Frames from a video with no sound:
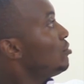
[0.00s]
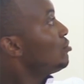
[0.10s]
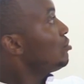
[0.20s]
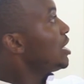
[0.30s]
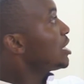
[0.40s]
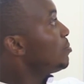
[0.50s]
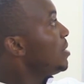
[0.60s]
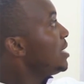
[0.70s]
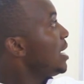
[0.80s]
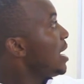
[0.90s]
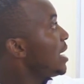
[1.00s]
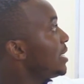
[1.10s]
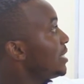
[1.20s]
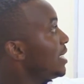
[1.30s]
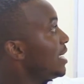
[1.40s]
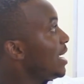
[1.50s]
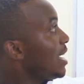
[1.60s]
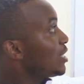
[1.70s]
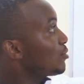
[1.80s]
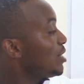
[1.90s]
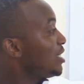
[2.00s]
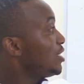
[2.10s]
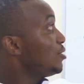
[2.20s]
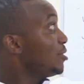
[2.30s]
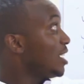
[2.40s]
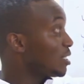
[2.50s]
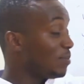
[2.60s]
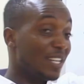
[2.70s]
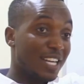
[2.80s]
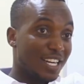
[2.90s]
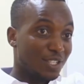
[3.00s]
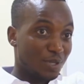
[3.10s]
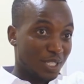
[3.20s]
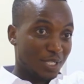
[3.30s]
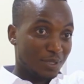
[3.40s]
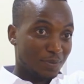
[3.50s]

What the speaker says: to explain R and R squared. Did we explain R squared?